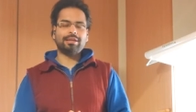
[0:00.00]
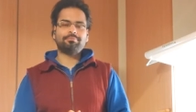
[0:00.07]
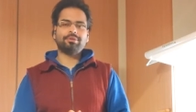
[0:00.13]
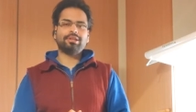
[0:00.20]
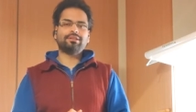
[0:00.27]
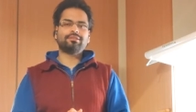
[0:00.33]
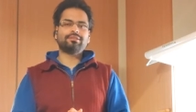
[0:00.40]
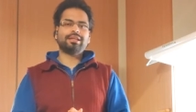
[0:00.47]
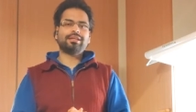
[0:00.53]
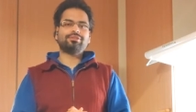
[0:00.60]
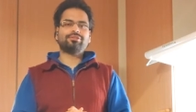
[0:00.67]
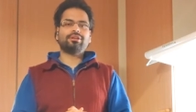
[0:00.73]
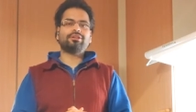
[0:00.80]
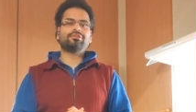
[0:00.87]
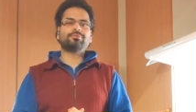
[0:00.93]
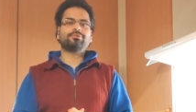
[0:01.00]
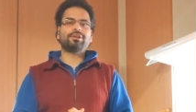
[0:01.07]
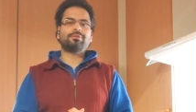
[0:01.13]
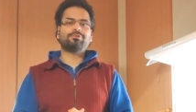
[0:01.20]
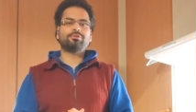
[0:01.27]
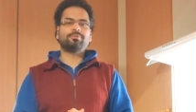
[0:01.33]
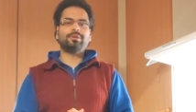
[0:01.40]
and please like, share and
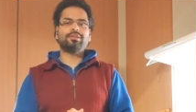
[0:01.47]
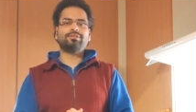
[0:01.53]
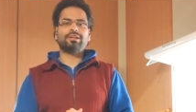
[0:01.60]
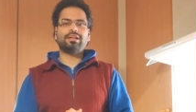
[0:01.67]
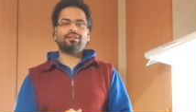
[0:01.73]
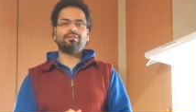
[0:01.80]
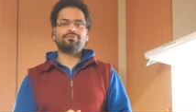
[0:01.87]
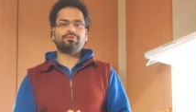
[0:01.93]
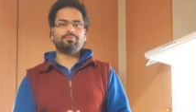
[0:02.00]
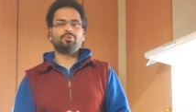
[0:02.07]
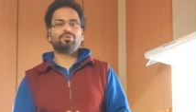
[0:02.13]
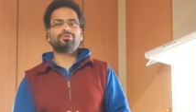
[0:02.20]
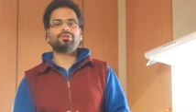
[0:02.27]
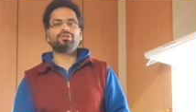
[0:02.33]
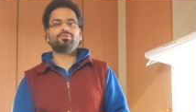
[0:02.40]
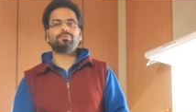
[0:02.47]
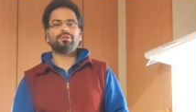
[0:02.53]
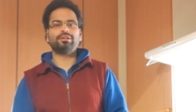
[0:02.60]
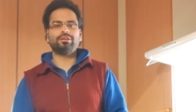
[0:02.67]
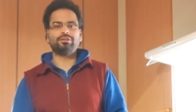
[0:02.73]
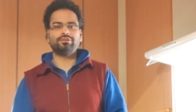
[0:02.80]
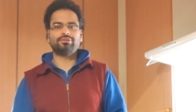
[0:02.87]
subscribe to my channel for more such
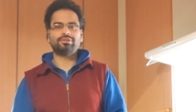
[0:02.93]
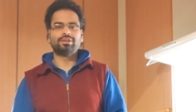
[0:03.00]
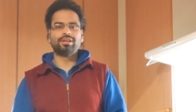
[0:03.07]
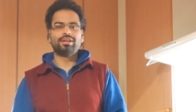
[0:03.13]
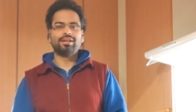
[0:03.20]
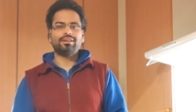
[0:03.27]
videos.